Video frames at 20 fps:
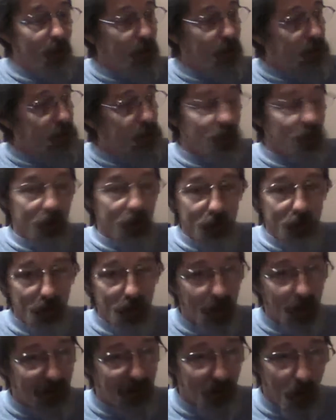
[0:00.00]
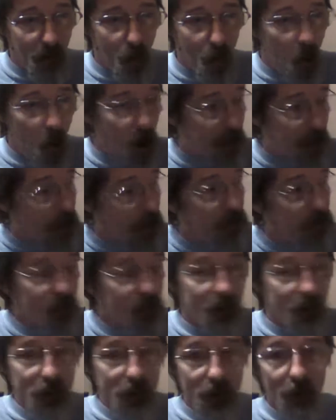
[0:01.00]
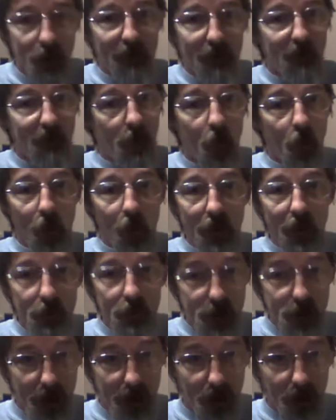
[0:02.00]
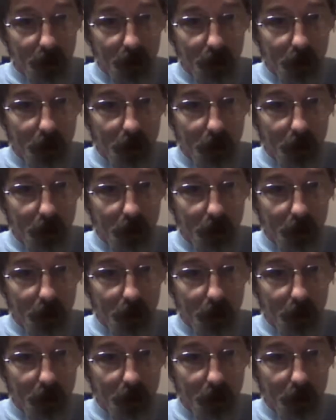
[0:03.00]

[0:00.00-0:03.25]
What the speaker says: but you could do it from a walker. You could do it from a wheelchair.